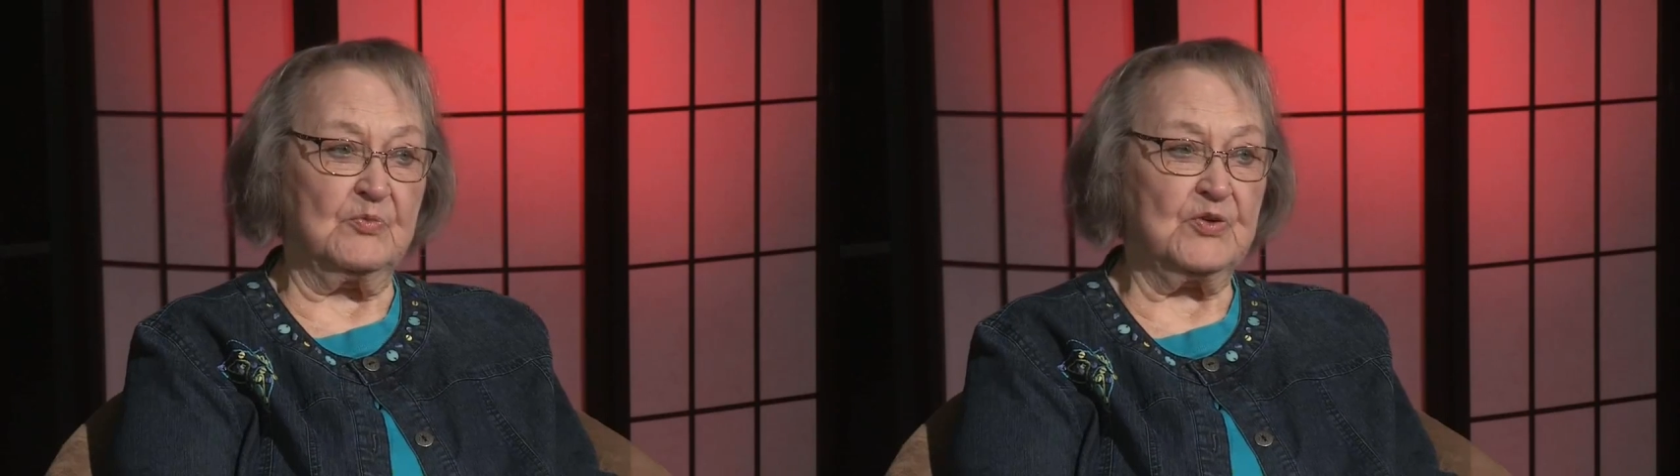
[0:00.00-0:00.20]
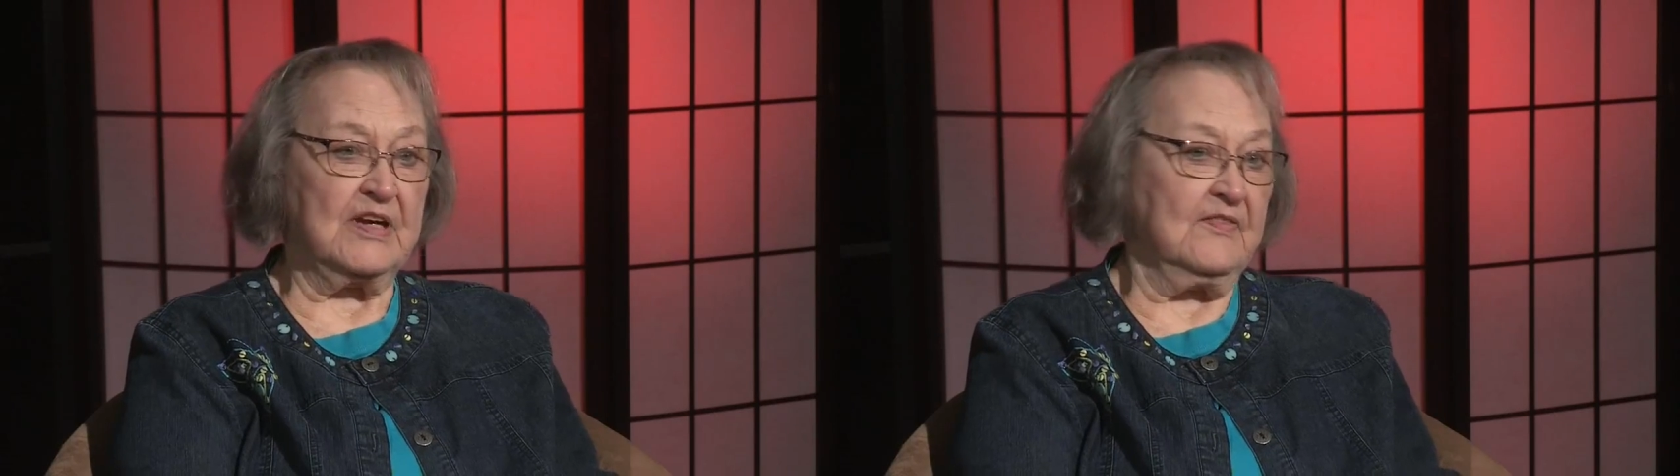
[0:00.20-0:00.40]

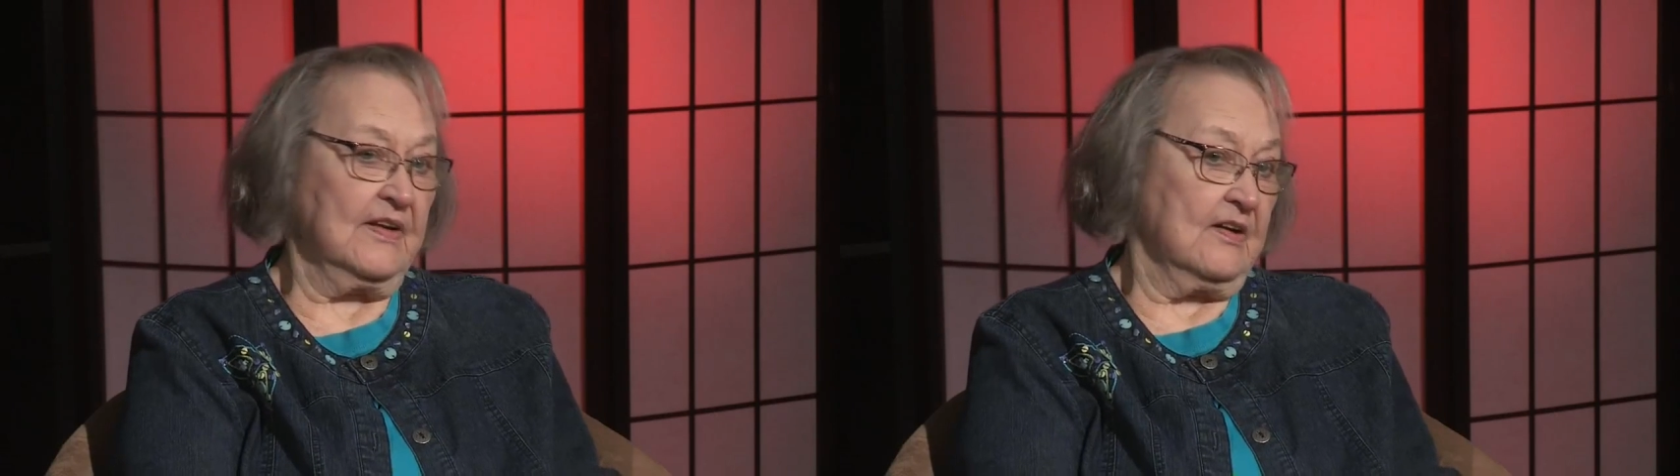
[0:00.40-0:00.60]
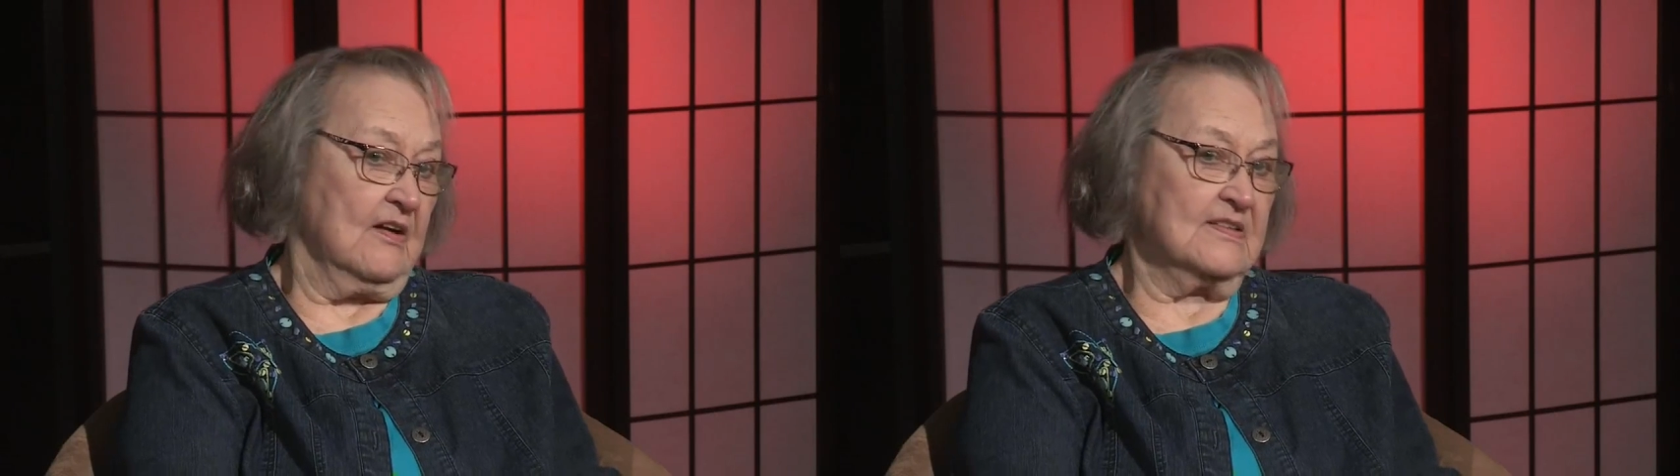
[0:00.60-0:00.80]
We're
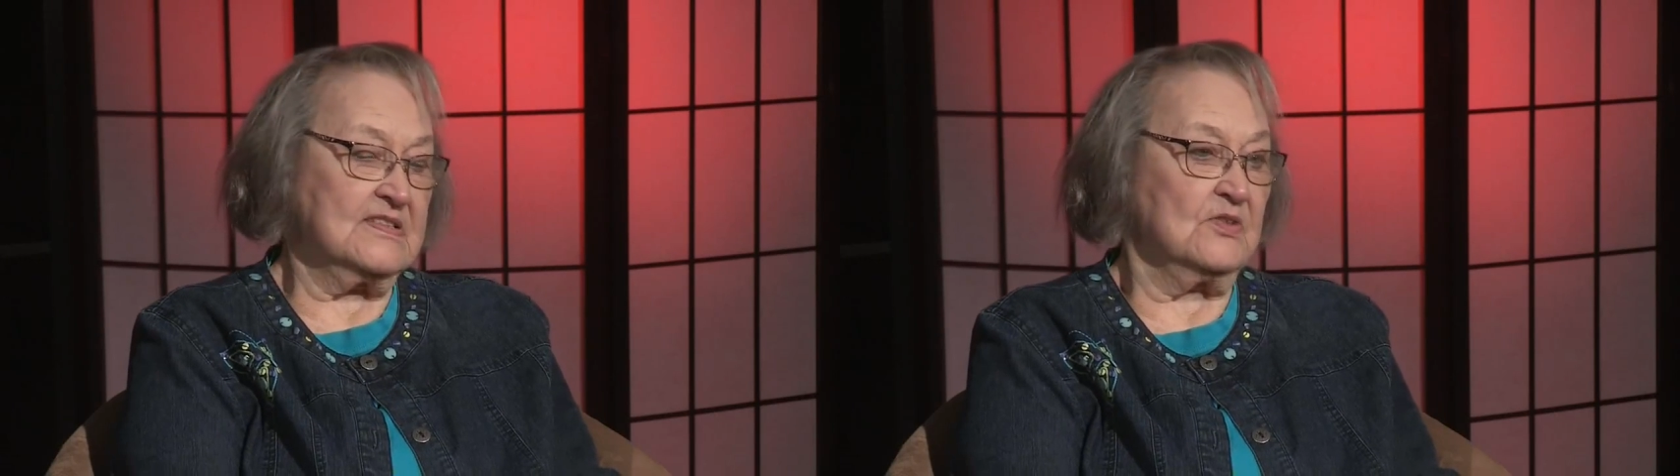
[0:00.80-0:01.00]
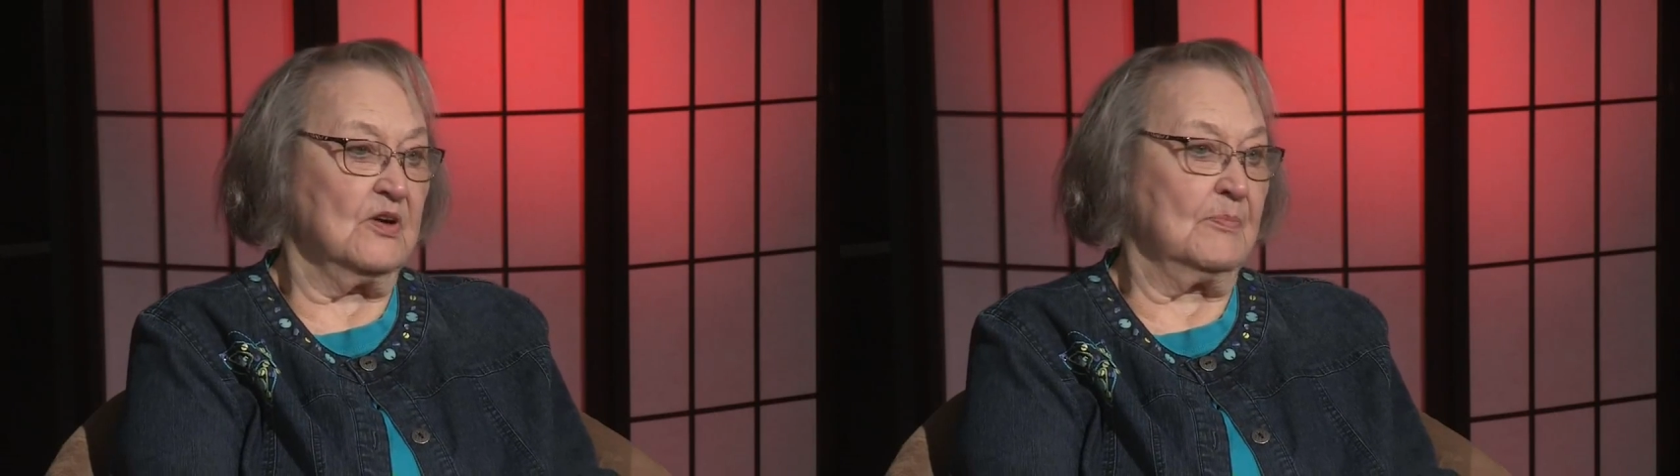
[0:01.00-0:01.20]
giving
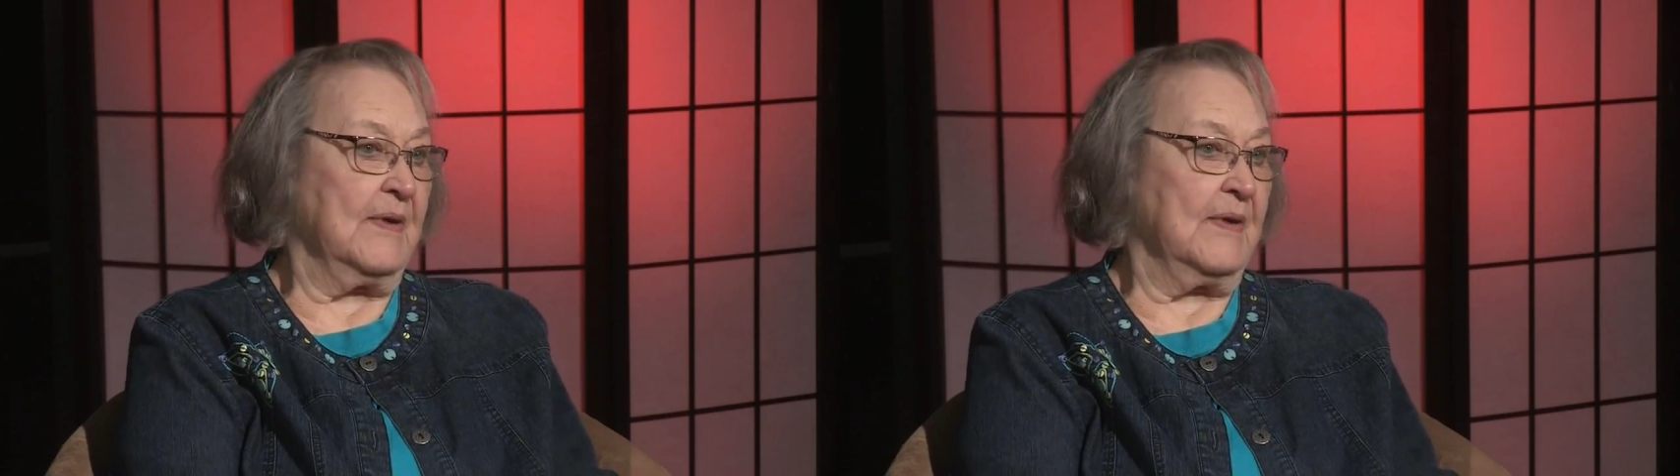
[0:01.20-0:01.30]
also a